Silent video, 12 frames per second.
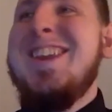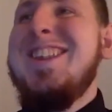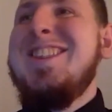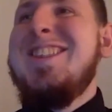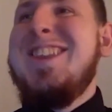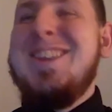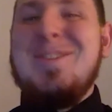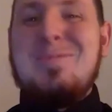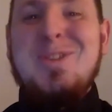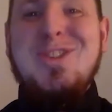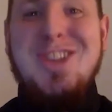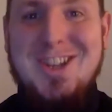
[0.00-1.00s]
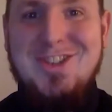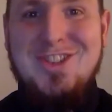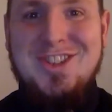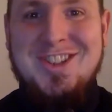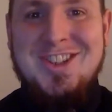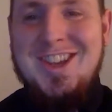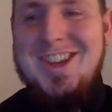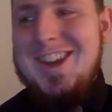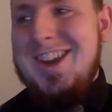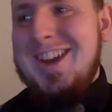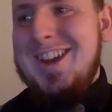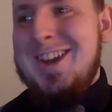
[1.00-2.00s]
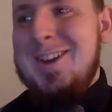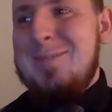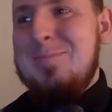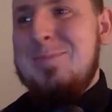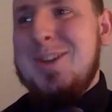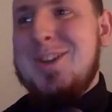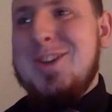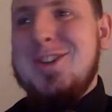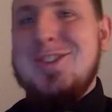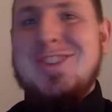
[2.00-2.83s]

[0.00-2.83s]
These have been challenging because